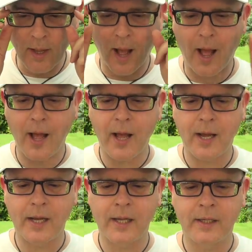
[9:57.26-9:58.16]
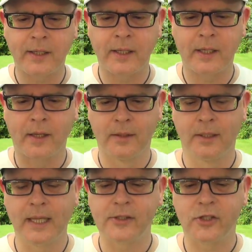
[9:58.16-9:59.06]
Hi,
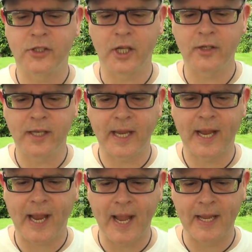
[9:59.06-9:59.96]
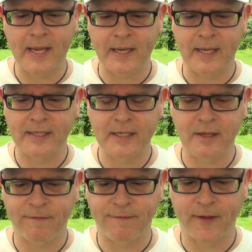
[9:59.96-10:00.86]
it's Sunday again. It is
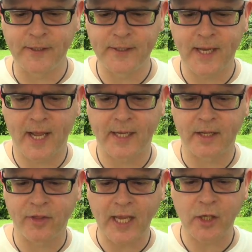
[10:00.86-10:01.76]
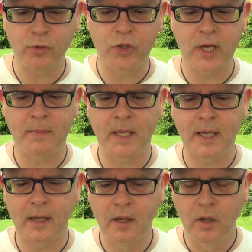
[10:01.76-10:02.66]
a fun day. Thank you,
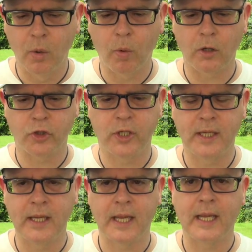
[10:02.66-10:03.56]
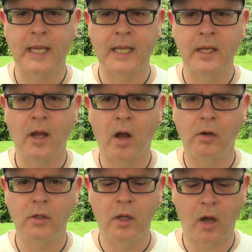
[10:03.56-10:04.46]
Jimmy, watching in Hong